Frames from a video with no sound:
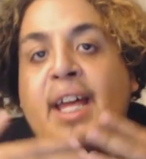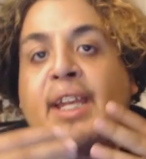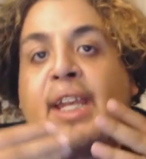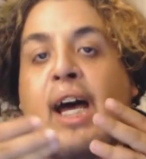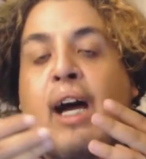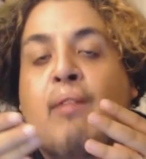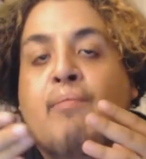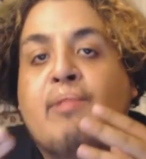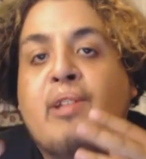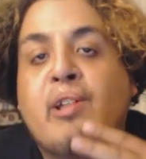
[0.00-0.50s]

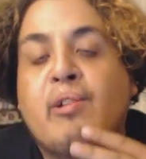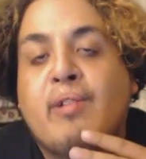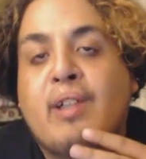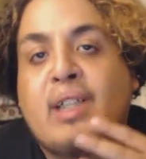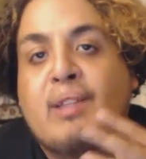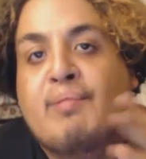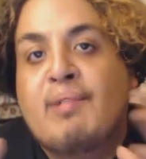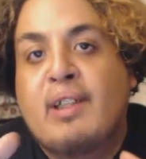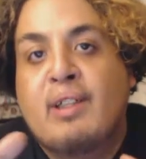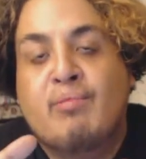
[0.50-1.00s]
Now, I'm
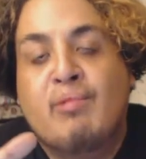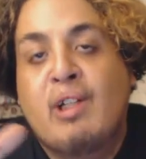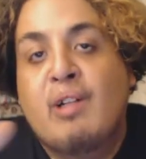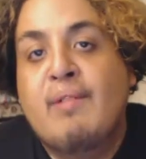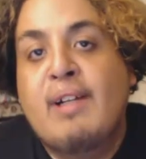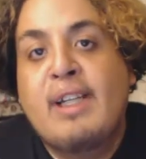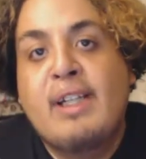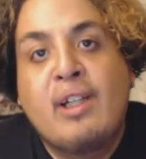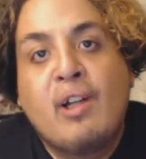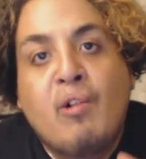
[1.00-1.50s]
curious because we
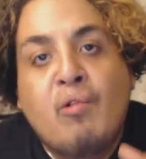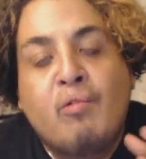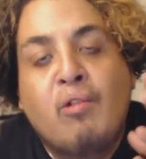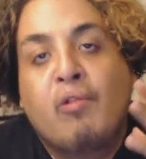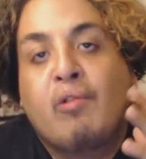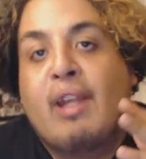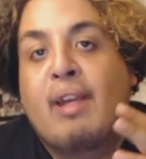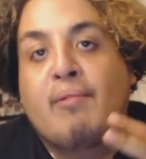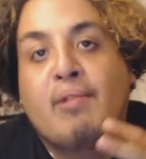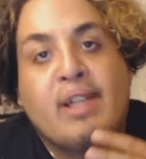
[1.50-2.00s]
already know,
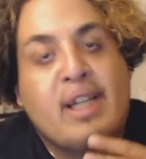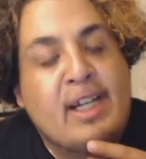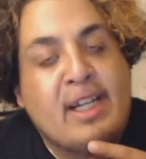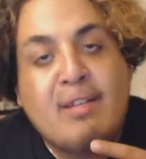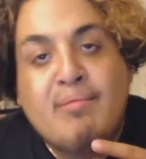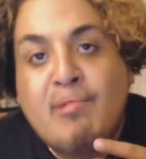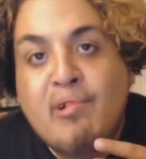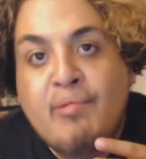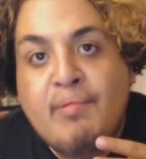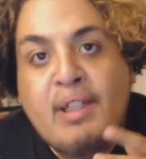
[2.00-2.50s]
okay, we're
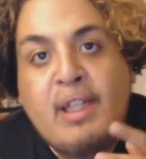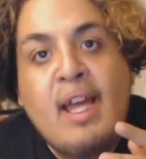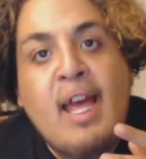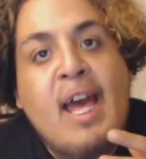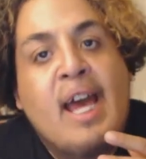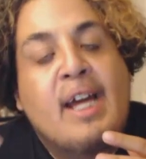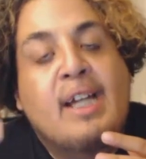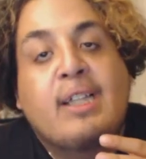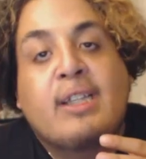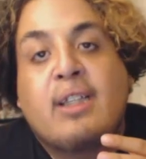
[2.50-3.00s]
getting a movie
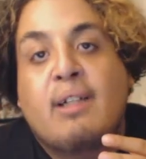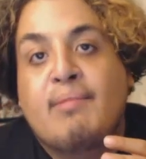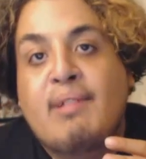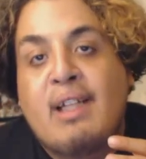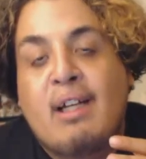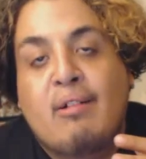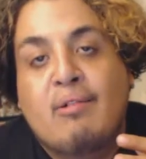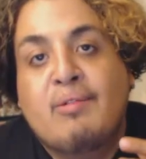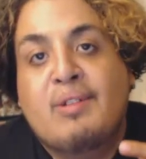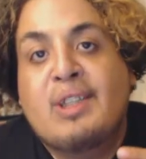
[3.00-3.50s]
and it's
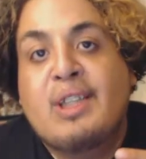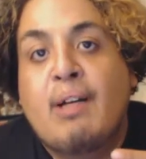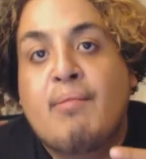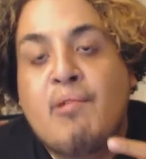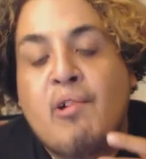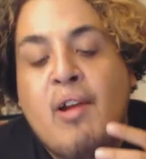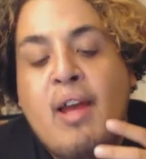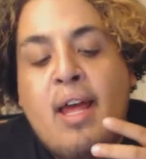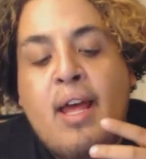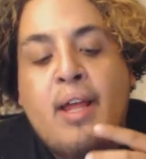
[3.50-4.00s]
coming out in
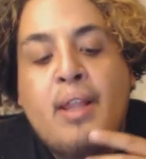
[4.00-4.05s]
summer.